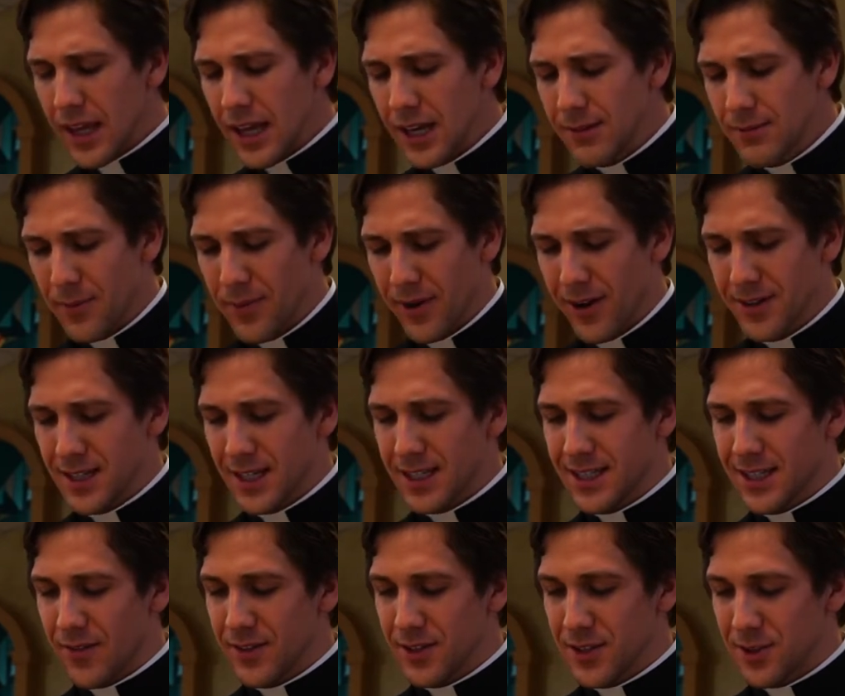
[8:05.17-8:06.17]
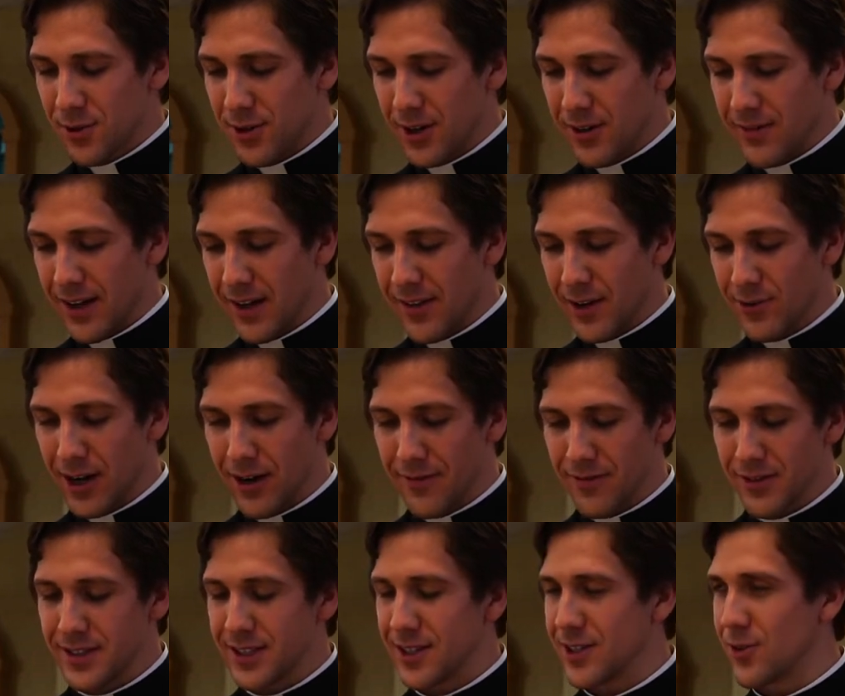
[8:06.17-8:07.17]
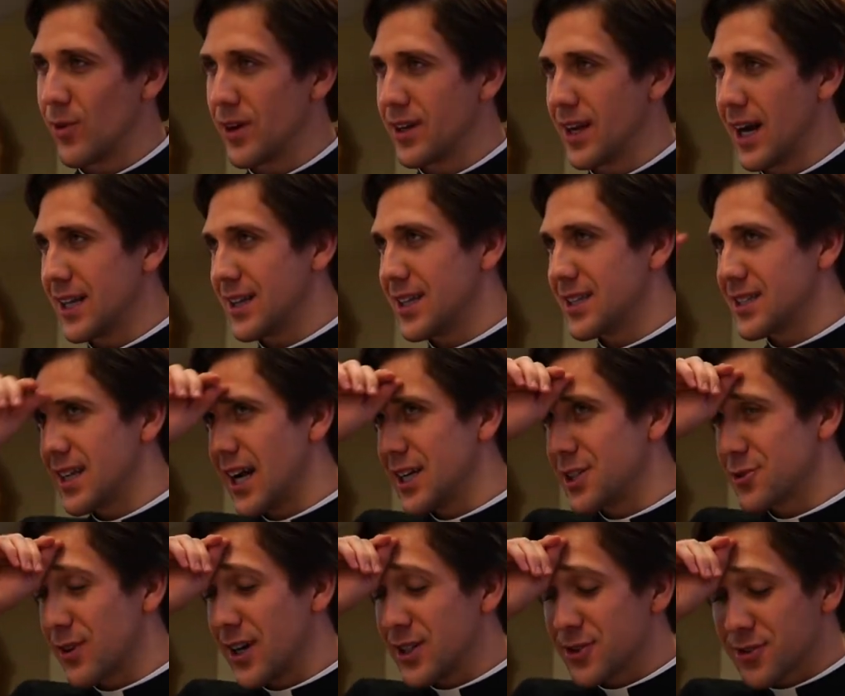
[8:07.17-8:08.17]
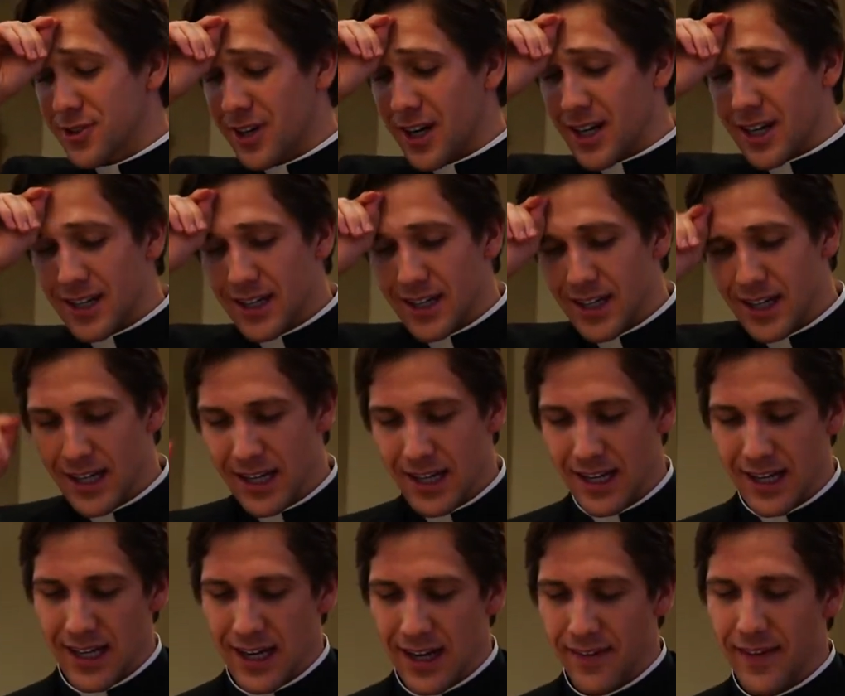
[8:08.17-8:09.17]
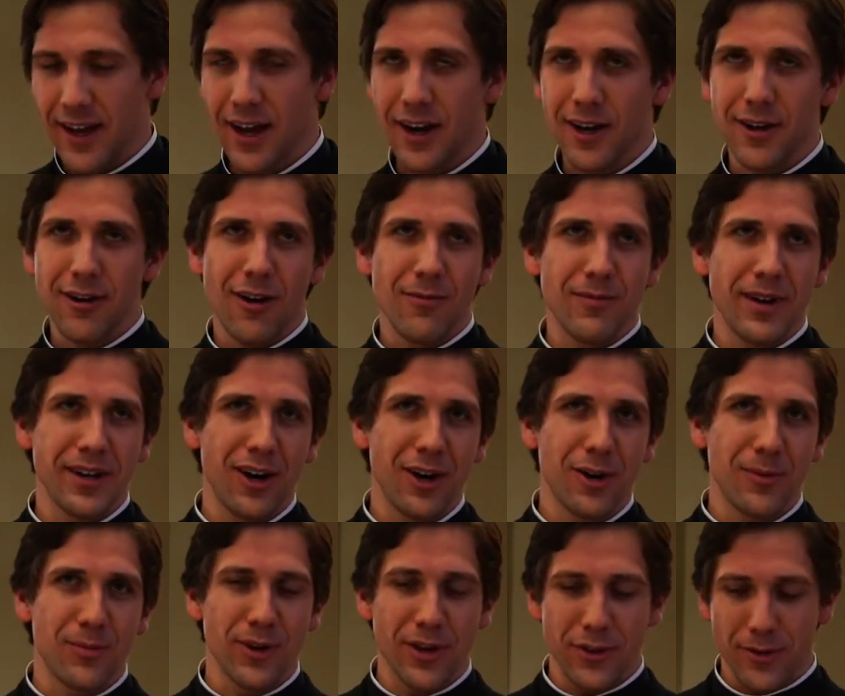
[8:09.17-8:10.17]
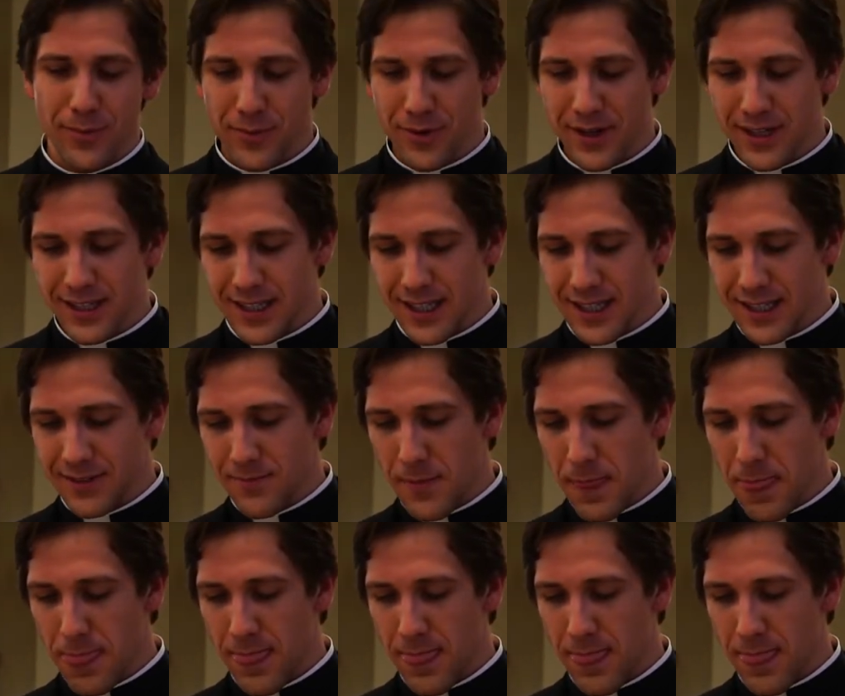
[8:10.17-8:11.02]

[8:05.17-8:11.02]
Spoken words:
My parents like to tell the story of how they were out for dinner one night at this nice restaurant, and they got a call from my younger brother, Brendan.